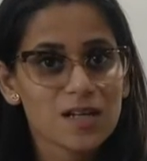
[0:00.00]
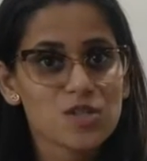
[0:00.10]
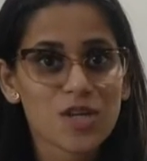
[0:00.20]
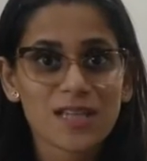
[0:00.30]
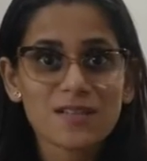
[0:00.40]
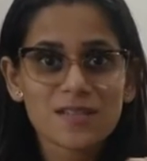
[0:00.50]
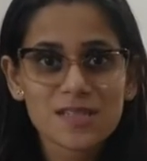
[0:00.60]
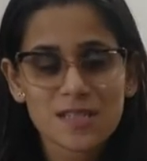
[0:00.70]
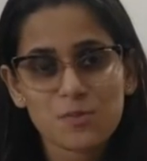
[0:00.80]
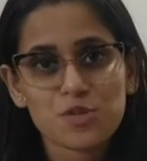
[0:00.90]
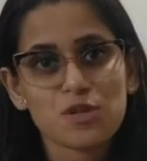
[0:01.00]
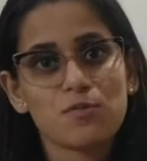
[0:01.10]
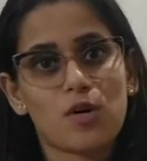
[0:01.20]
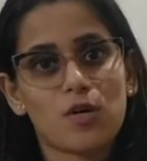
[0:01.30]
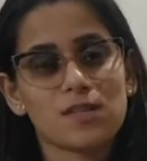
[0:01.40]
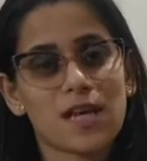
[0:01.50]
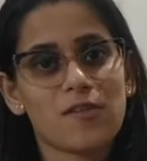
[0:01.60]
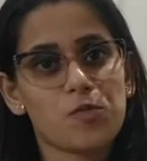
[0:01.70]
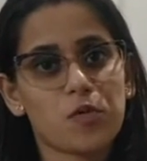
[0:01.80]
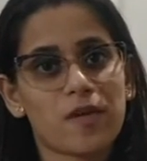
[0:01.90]
Check the description box. I
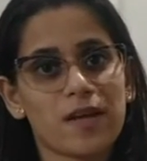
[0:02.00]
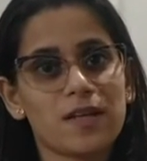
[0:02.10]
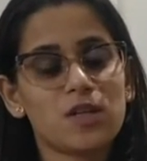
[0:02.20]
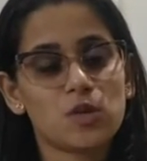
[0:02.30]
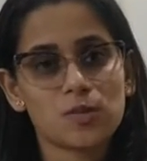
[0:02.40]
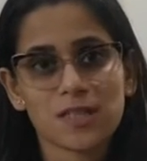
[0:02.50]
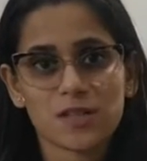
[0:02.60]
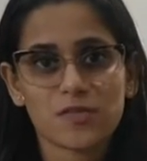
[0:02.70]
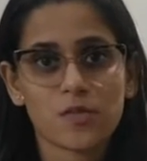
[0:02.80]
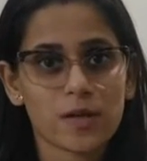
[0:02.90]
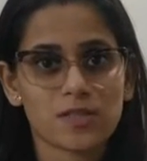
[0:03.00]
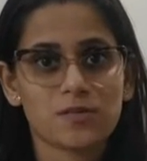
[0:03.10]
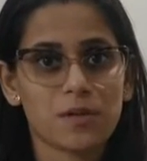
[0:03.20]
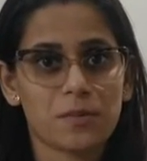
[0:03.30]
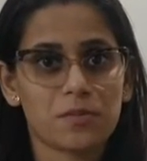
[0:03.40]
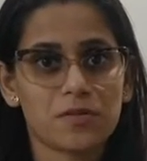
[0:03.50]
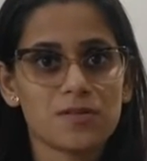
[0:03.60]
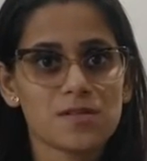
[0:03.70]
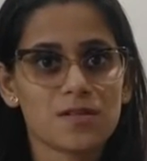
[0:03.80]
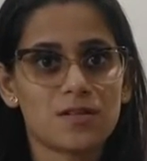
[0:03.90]
have provided 2 sets of question
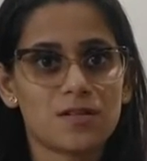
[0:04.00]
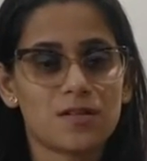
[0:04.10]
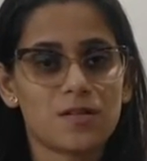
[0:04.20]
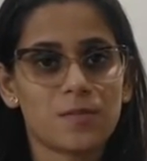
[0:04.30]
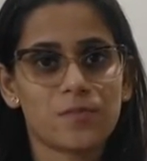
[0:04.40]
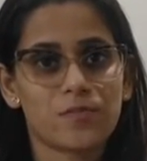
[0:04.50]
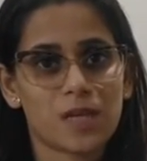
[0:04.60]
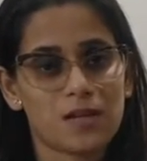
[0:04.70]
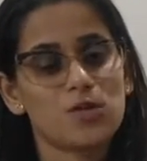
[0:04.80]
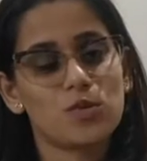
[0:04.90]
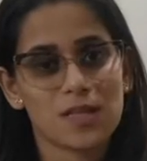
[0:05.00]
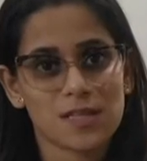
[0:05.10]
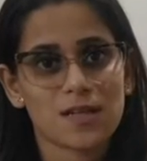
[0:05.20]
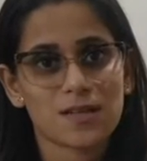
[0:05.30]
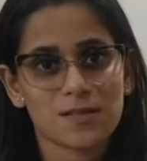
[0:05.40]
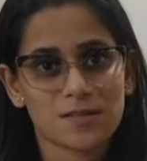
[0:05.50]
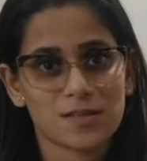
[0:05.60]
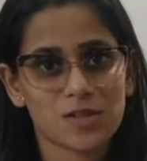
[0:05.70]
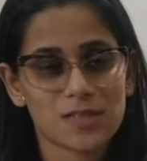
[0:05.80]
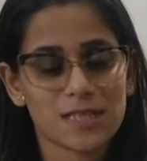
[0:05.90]
papers, though these are
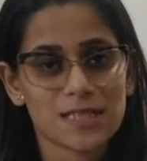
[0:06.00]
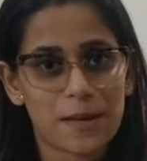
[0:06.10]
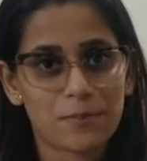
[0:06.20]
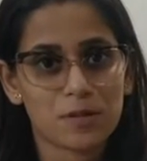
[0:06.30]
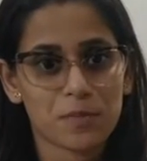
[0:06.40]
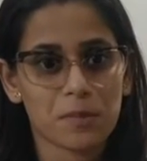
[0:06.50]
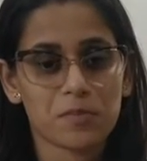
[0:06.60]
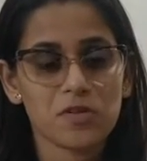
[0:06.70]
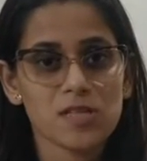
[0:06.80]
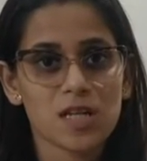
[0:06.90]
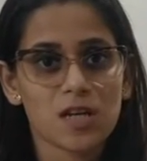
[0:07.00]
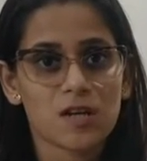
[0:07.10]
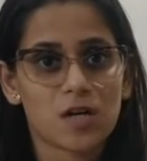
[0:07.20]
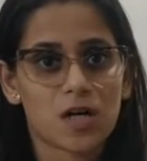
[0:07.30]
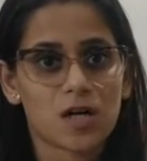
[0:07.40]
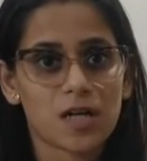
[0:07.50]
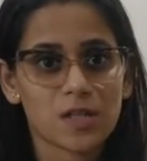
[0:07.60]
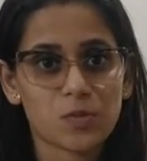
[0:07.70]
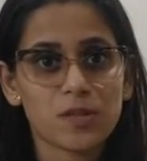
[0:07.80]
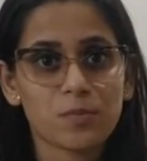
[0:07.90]
just the sample papers.
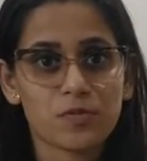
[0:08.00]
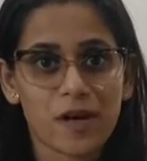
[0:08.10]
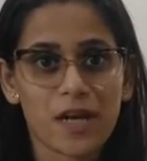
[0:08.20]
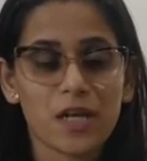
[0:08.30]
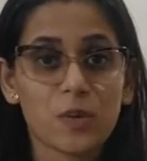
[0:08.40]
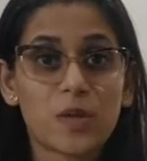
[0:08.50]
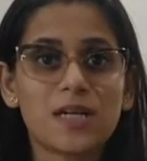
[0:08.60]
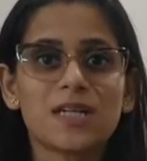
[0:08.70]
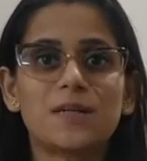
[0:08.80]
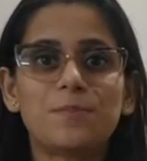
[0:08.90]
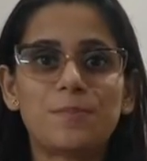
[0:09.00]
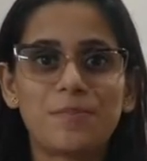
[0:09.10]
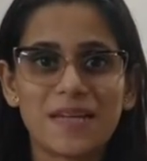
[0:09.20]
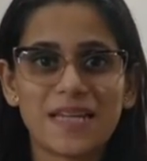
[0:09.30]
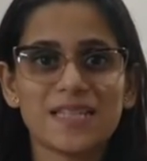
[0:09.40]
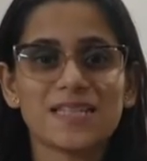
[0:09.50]
It will provide you a complete